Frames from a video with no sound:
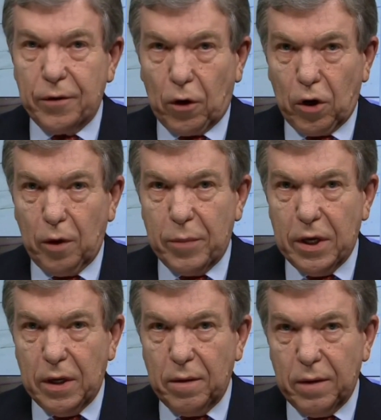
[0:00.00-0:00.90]
There are going to
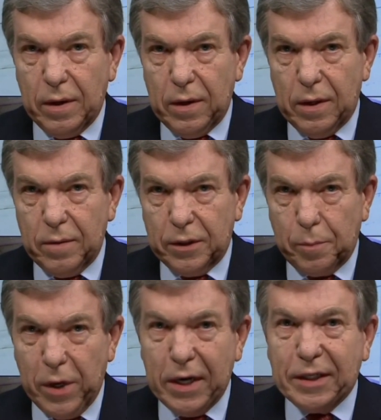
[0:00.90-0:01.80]
be
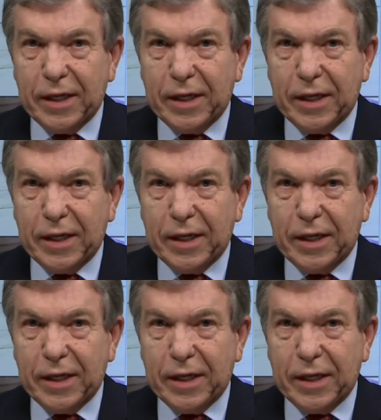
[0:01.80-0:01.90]
as many